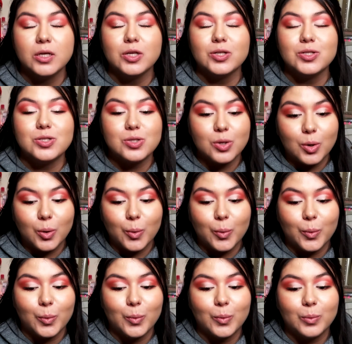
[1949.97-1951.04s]
so
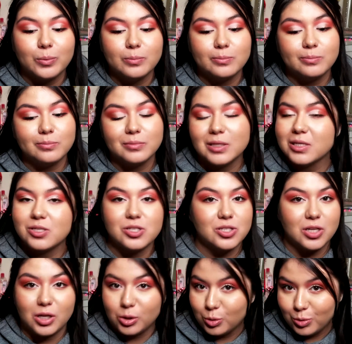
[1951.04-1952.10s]
let's just
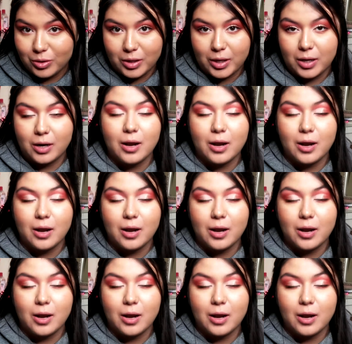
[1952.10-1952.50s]
not do that.